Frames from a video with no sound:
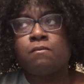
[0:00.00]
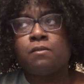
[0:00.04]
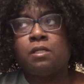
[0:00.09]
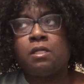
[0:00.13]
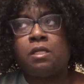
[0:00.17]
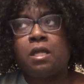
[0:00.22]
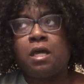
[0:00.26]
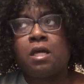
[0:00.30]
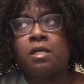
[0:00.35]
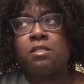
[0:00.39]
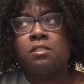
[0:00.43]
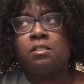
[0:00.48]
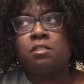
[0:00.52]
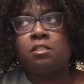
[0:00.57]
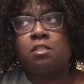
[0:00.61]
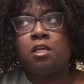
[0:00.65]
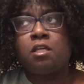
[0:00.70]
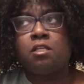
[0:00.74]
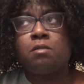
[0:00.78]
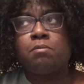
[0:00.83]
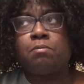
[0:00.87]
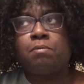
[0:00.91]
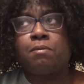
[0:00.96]
And I can
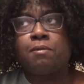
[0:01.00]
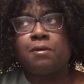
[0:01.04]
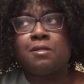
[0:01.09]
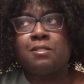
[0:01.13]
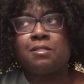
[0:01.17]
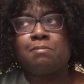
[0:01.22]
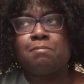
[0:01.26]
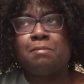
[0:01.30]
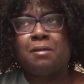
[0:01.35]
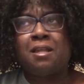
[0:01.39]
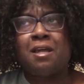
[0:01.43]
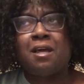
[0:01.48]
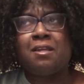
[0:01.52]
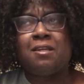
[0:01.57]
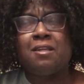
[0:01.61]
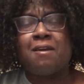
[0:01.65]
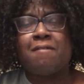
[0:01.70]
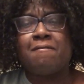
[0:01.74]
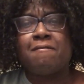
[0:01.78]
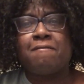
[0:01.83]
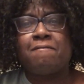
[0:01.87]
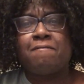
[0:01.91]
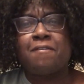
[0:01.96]
say depressed, but I
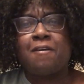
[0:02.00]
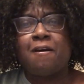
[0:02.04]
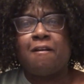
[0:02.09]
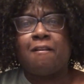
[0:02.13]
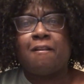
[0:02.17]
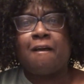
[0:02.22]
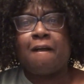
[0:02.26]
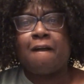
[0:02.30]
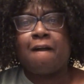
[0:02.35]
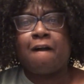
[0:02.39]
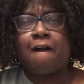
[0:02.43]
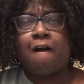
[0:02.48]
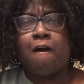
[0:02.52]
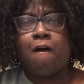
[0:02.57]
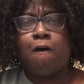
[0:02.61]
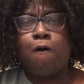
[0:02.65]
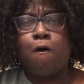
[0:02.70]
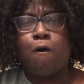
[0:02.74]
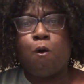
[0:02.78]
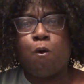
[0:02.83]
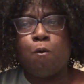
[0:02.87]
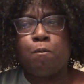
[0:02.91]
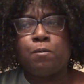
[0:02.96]
never felt like all
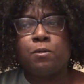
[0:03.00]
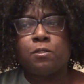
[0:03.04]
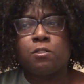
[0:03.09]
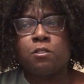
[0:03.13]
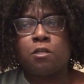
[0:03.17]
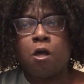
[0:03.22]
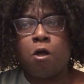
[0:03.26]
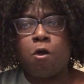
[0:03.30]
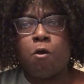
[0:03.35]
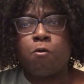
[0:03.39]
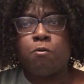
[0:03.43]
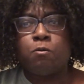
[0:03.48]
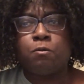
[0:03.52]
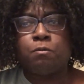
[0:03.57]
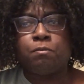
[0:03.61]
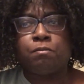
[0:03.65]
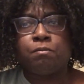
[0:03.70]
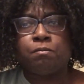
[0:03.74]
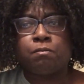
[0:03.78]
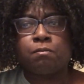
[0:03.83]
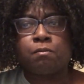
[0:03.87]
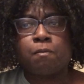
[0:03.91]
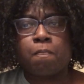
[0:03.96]
hope is gone.
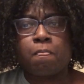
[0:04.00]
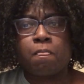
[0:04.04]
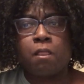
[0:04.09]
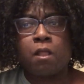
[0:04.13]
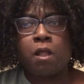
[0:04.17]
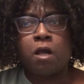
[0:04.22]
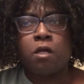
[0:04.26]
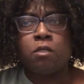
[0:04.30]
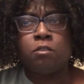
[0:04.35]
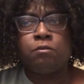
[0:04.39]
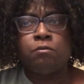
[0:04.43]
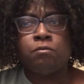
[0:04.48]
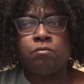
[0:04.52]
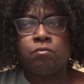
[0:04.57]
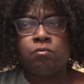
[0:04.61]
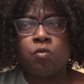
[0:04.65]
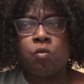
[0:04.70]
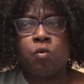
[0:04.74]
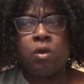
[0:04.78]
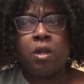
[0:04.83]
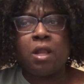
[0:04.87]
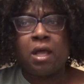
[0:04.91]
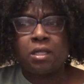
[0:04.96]

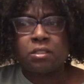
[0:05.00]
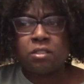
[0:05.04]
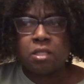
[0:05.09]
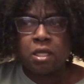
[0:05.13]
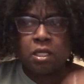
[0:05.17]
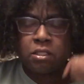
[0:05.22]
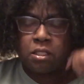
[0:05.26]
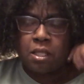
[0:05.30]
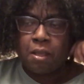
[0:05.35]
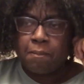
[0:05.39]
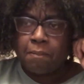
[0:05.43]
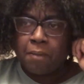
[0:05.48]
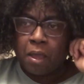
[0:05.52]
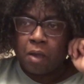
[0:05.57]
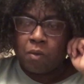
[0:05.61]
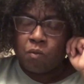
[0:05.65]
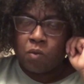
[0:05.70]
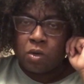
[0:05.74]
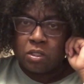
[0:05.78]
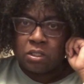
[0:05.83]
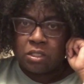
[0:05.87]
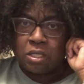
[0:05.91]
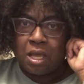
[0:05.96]
Well, I take that
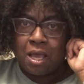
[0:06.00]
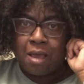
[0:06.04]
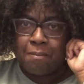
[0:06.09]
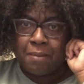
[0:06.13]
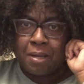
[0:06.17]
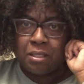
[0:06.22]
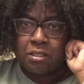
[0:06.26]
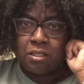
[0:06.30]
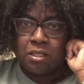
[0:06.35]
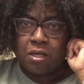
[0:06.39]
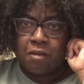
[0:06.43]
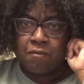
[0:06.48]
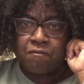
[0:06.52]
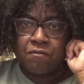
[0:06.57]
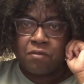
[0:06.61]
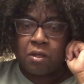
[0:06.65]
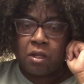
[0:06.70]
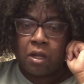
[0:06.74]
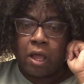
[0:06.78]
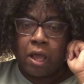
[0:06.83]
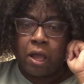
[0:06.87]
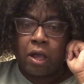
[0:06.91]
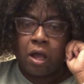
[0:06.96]
back. One time I did
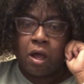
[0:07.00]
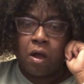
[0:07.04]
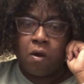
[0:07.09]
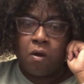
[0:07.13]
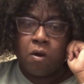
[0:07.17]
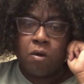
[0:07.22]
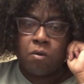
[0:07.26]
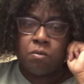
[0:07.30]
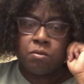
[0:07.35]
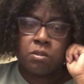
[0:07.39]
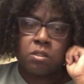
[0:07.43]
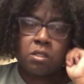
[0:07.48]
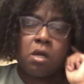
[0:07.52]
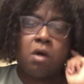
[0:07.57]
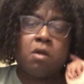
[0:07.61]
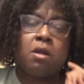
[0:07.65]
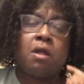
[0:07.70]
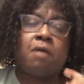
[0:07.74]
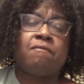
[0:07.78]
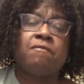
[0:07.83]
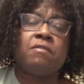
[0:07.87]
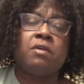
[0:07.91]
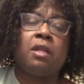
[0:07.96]
feel like all hope was
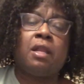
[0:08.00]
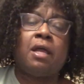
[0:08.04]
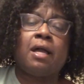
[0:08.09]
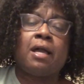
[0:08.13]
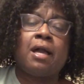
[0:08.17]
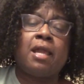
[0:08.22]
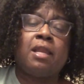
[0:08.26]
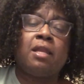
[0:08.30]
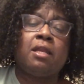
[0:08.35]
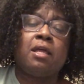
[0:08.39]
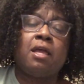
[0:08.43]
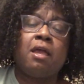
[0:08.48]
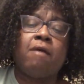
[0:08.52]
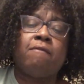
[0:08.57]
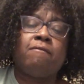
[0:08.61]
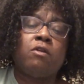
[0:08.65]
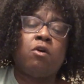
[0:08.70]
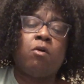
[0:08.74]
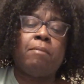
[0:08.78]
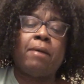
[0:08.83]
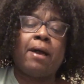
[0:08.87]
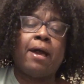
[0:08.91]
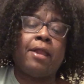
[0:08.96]
gone. I feel like I didn't have
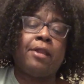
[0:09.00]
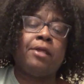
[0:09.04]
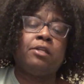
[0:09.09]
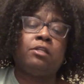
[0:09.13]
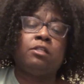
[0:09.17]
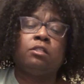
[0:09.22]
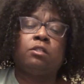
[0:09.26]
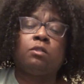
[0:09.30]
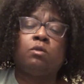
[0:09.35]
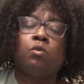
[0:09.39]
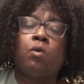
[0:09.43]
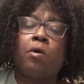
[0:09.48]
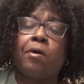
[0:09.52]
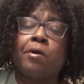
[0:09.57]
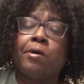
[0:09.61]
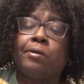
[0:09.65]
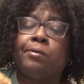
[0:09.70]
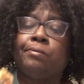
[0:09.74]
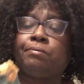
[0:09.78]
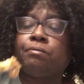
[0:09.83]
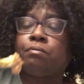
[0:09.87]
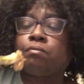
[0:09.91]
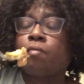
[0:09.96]
nobody in this
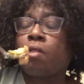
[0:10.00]
world.